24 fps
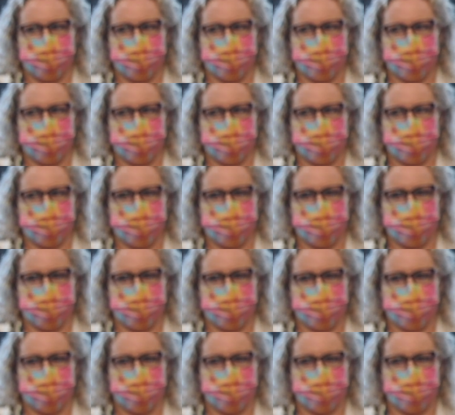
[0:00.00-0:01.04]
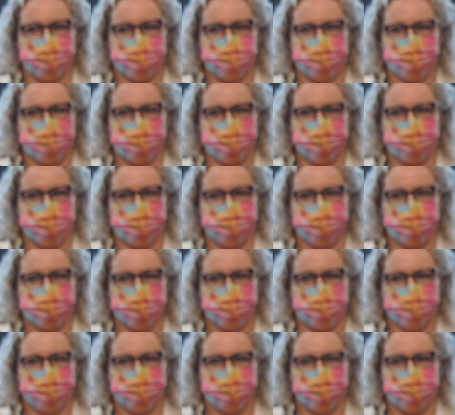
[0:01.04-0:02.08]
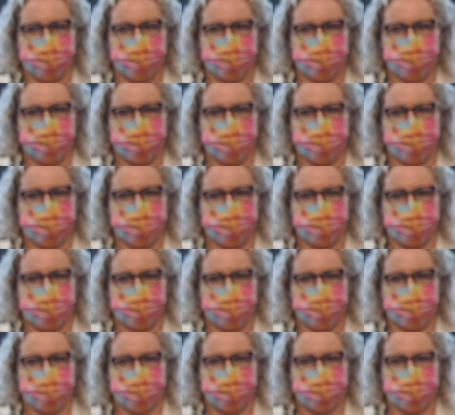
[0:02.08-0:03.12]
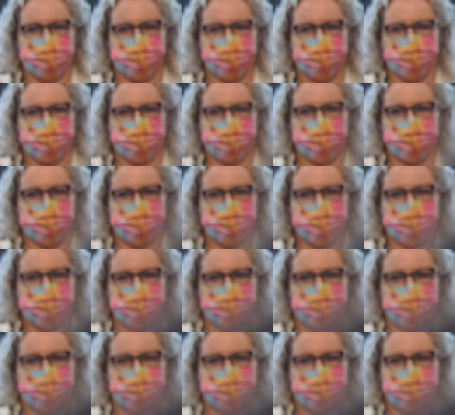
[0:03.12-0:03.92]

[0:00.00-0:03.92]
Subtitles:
No words are spoken by the person on screen.